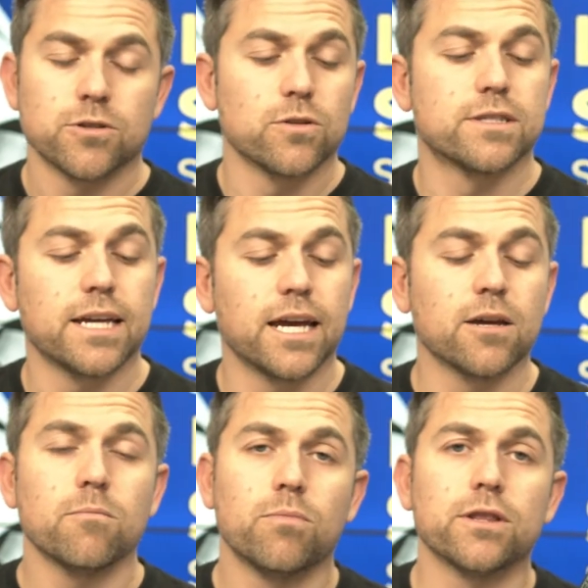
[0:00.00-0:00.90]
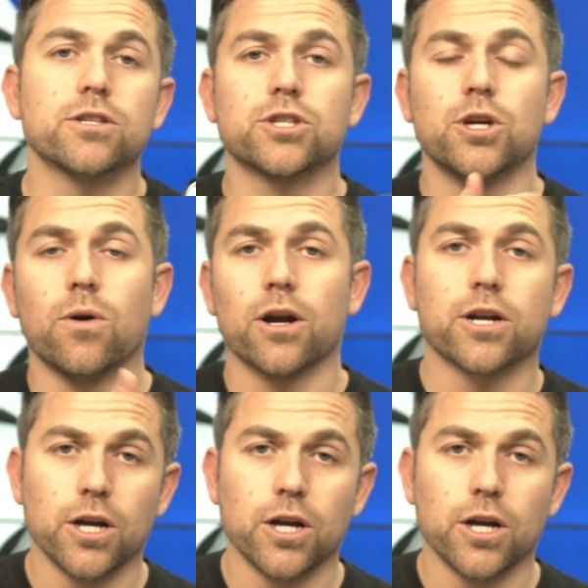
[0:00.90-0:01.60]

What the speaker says: So it's saying, put this QR